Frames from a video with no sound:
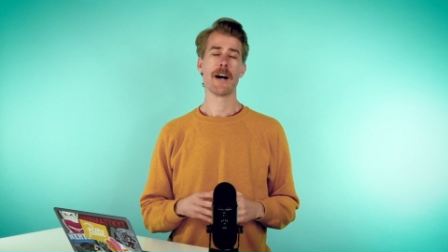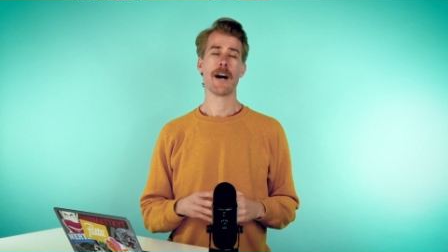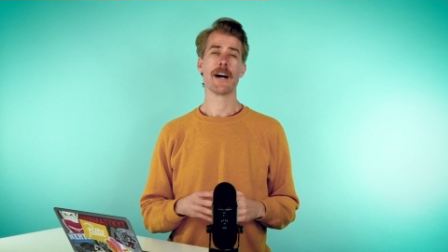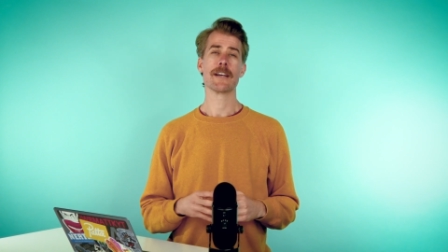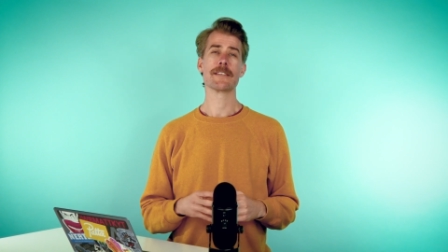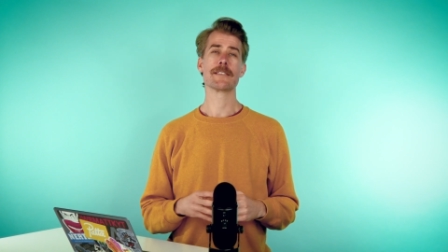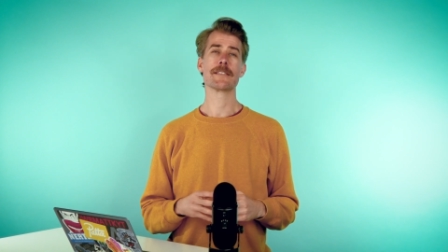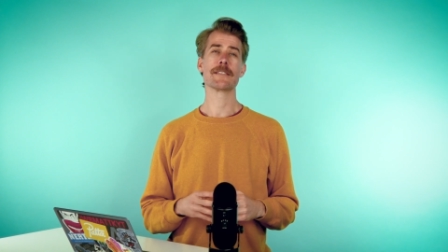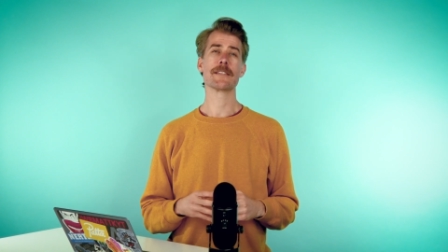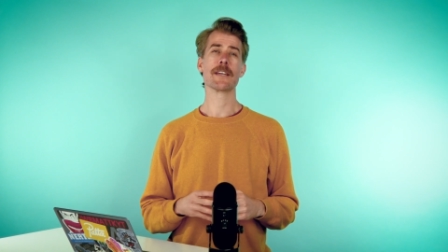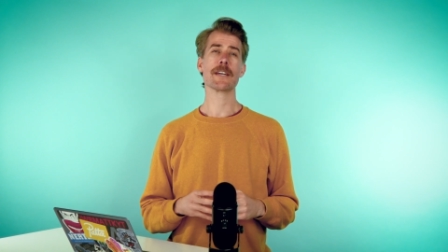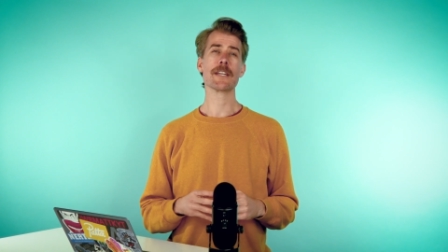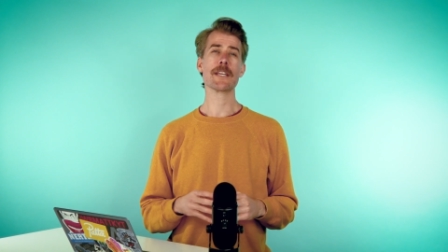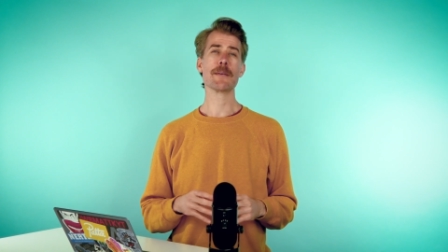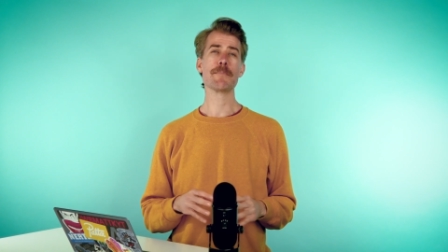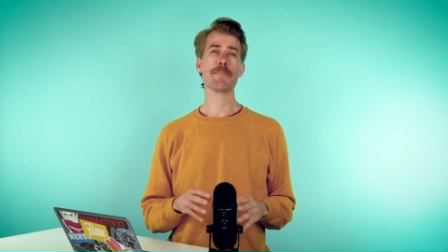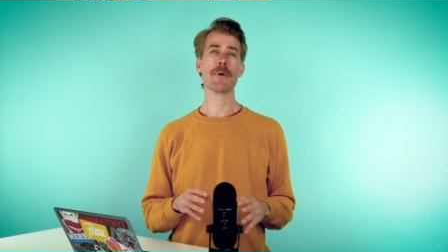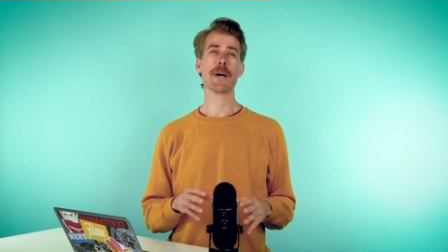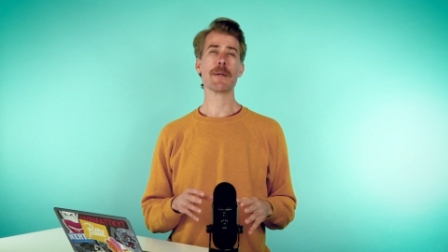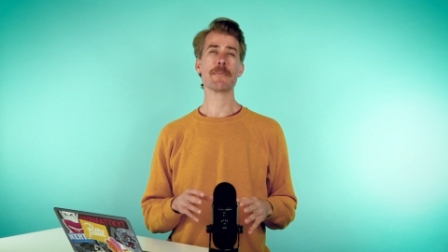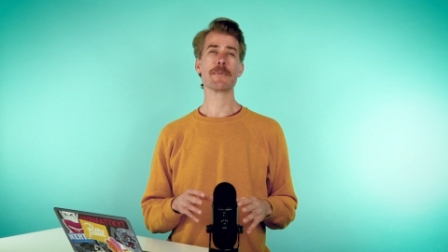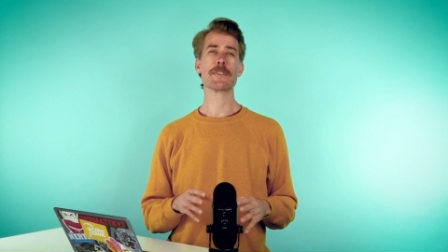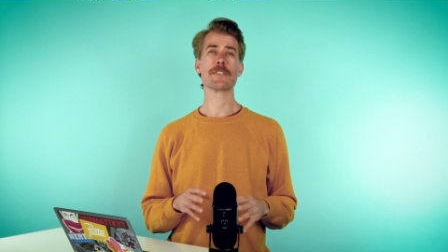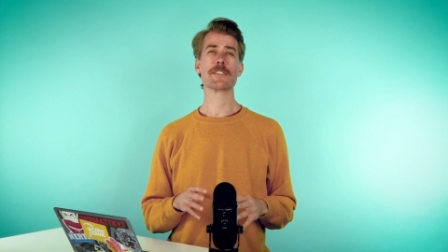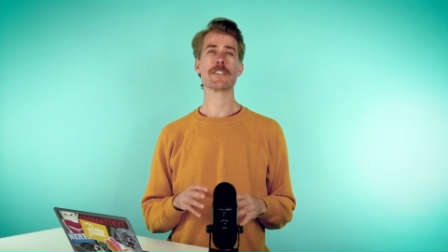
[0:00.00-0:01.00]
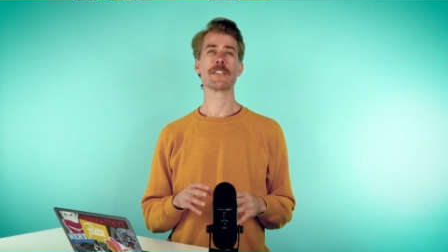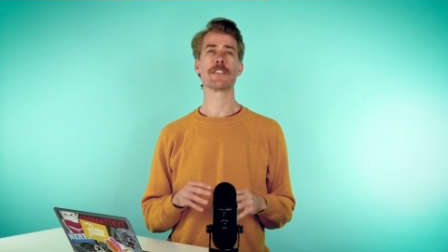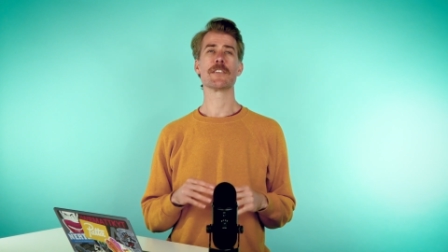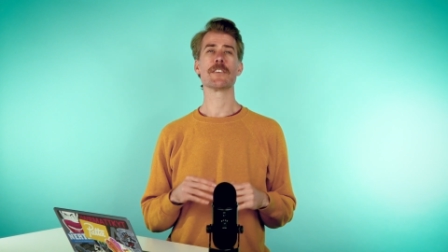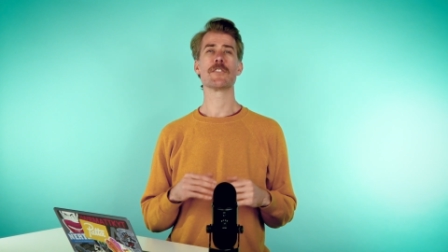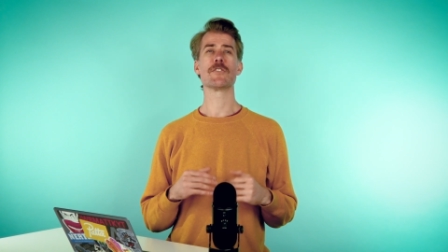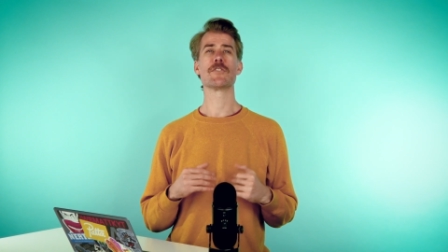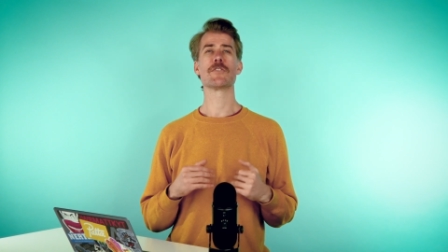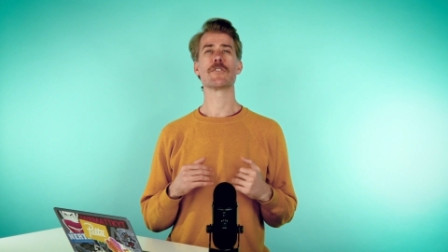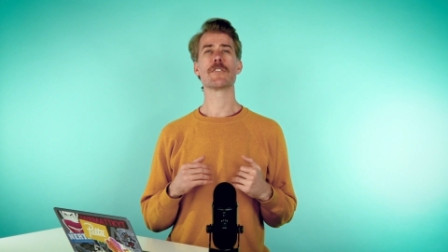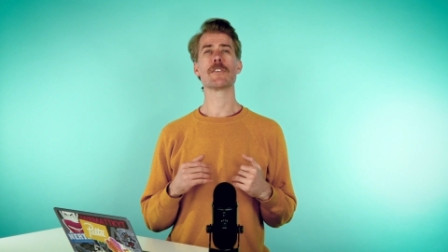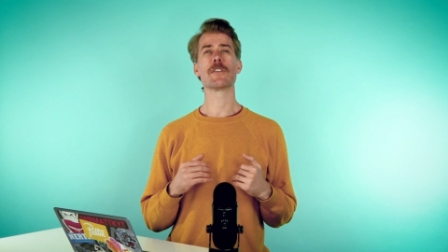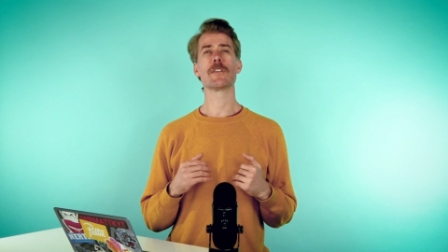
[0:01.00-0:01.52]
A study published in the
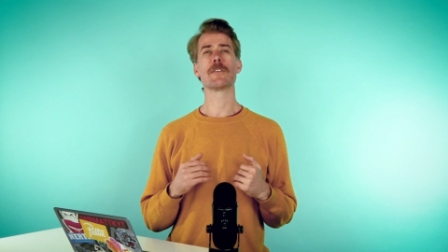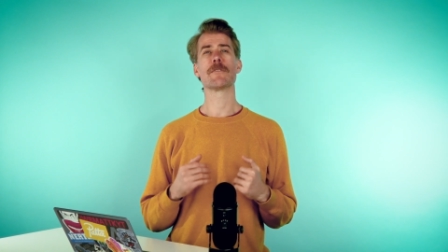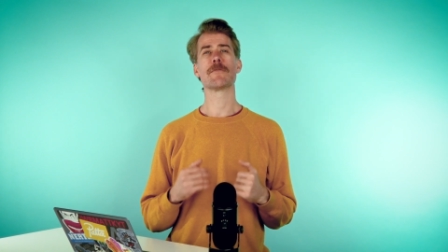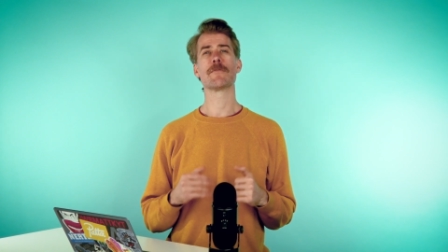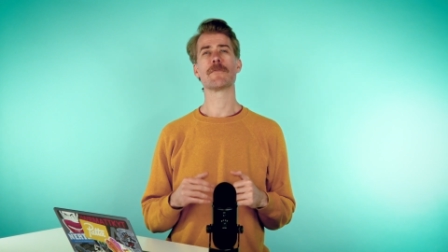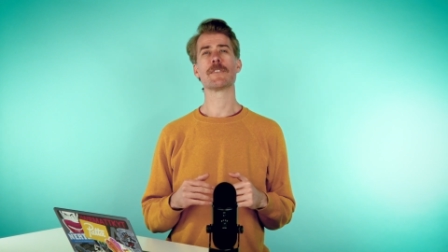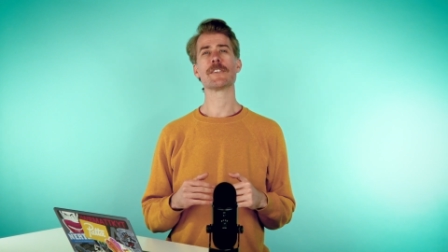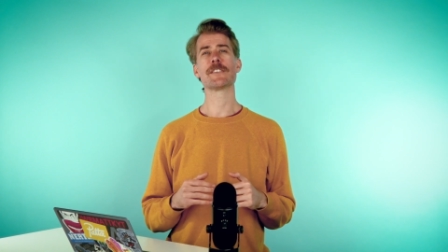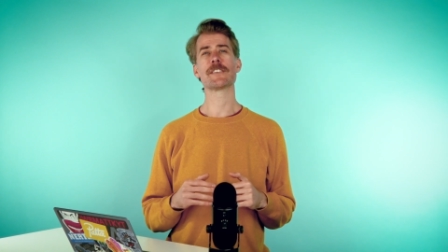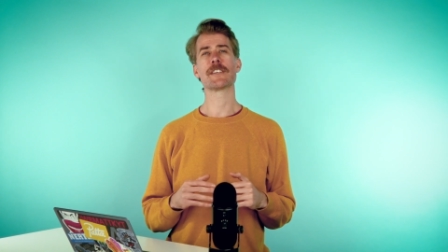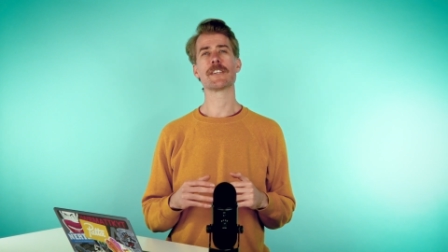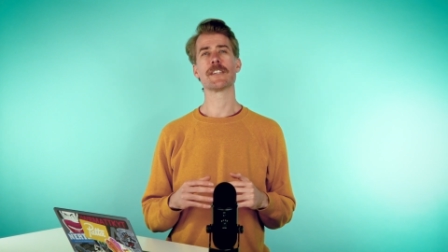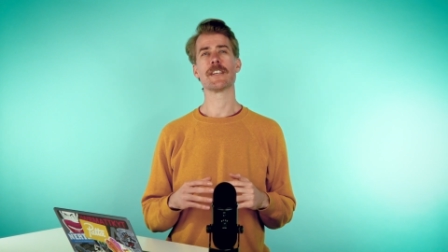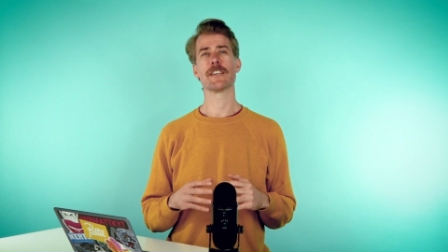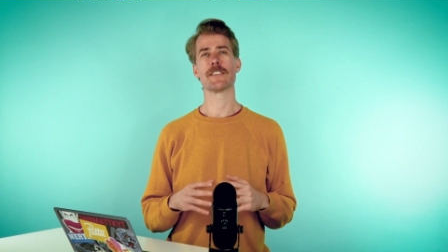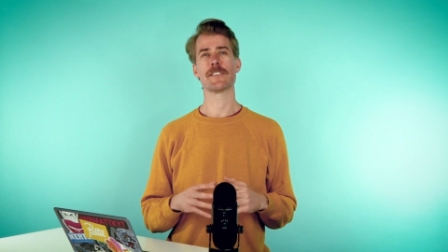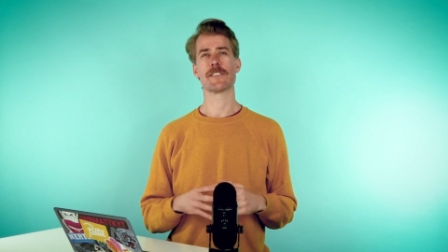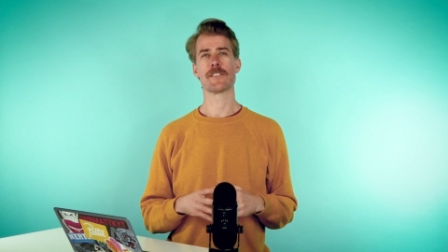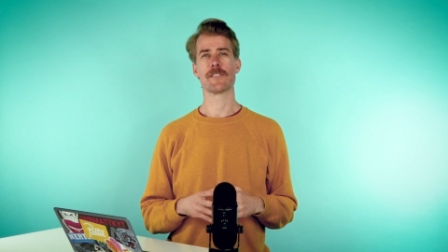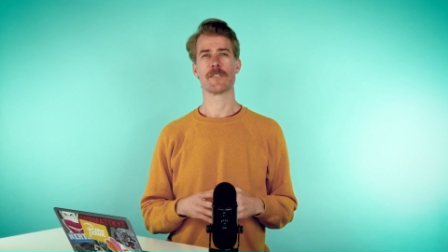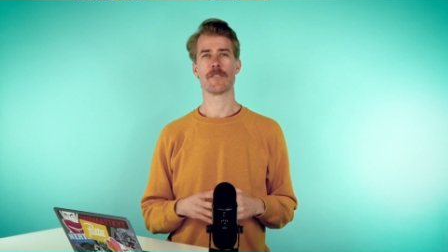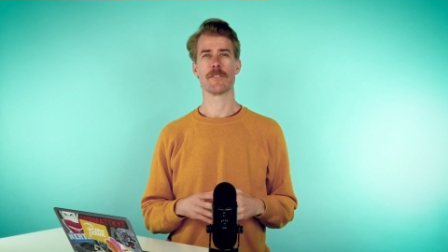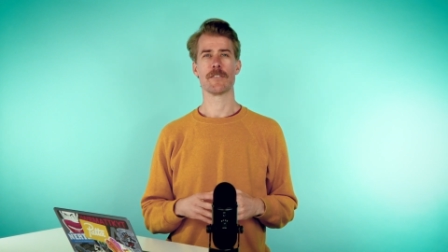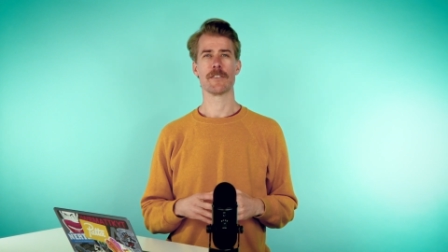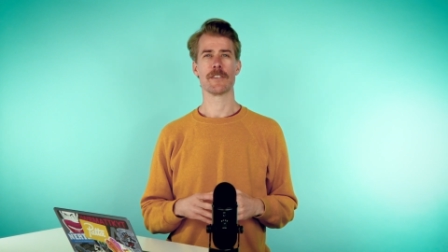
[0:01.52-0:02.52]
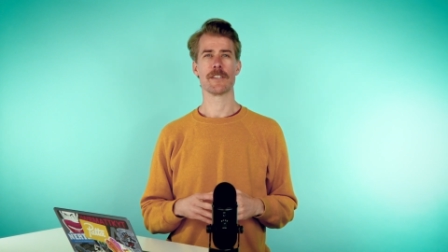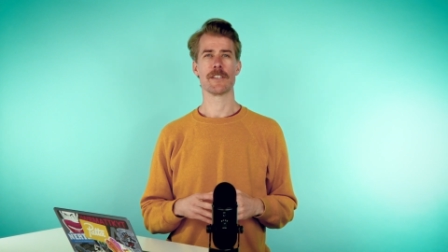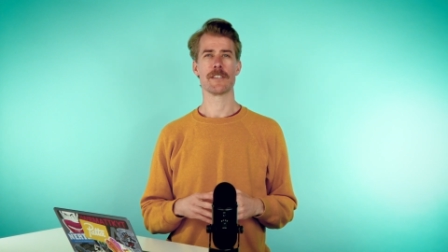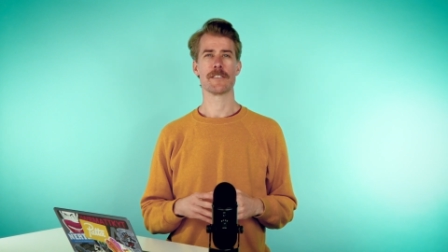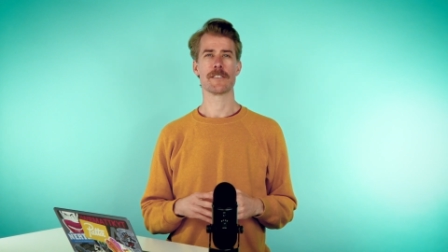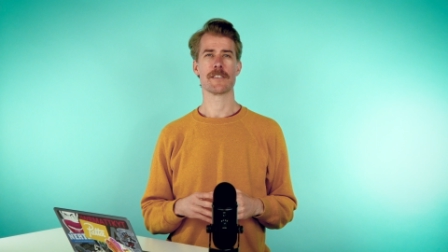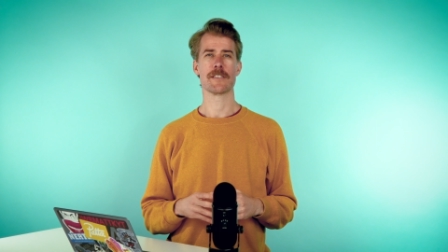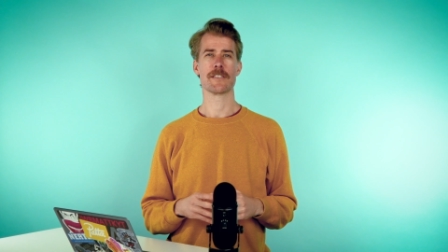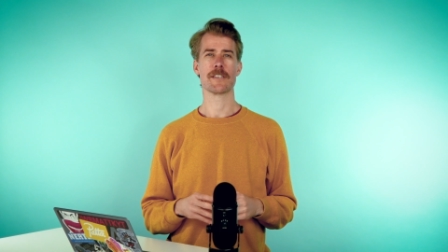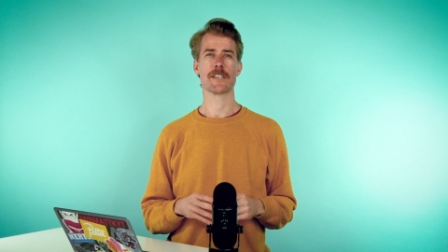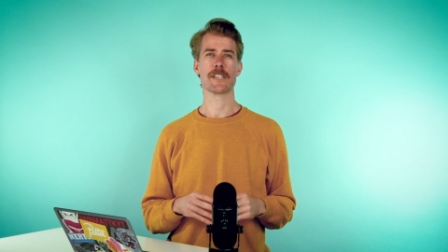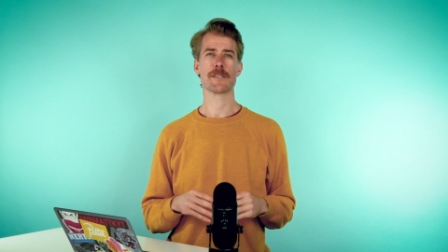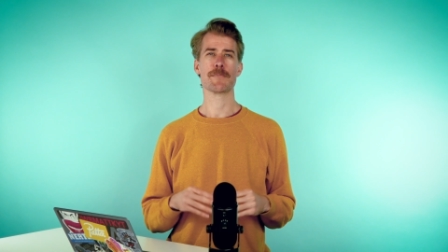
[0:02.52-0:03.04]
Journal of Risk and Uncertainty
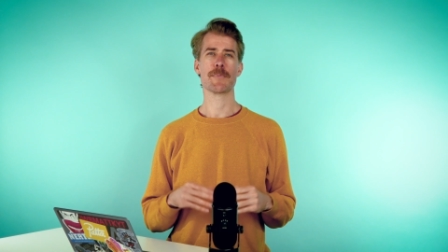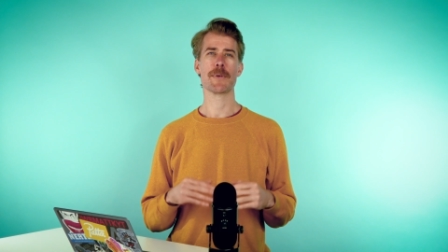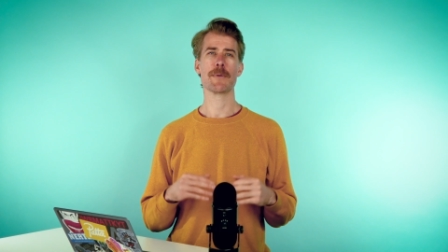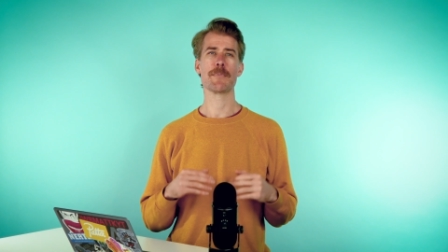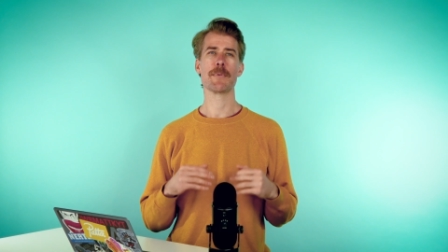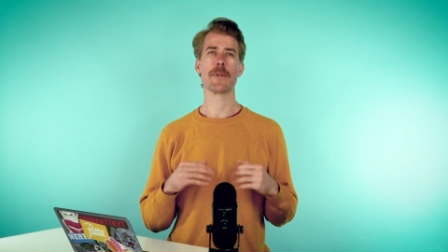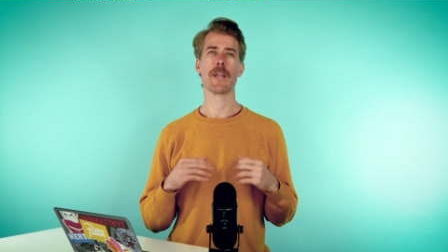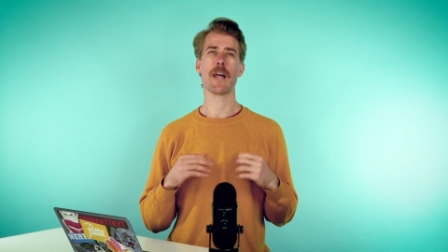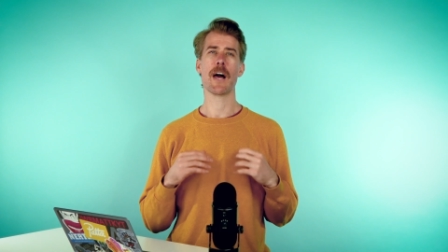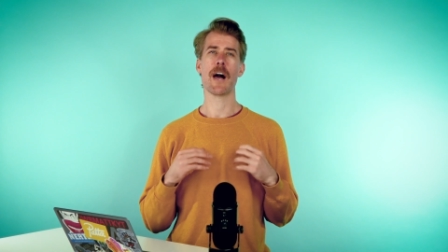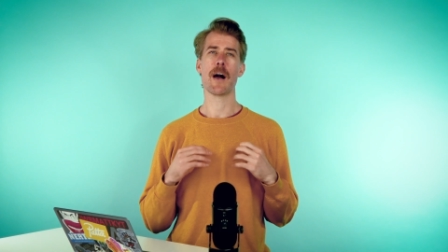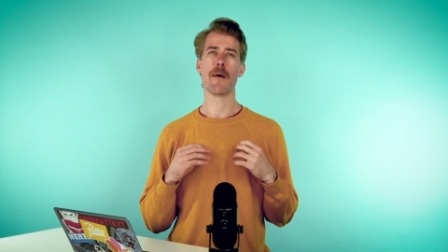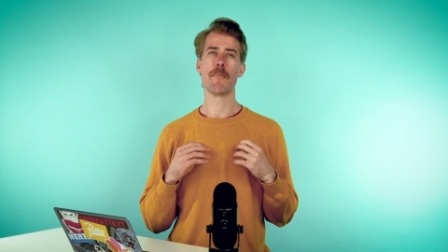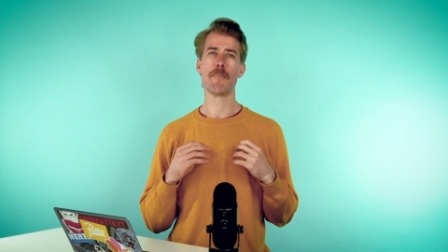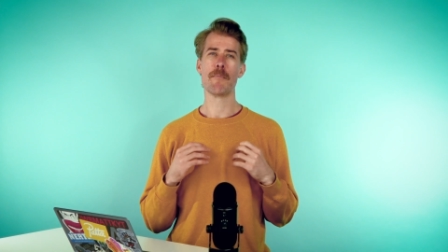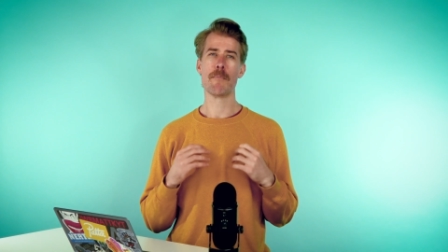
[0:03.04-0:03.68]
suggests people are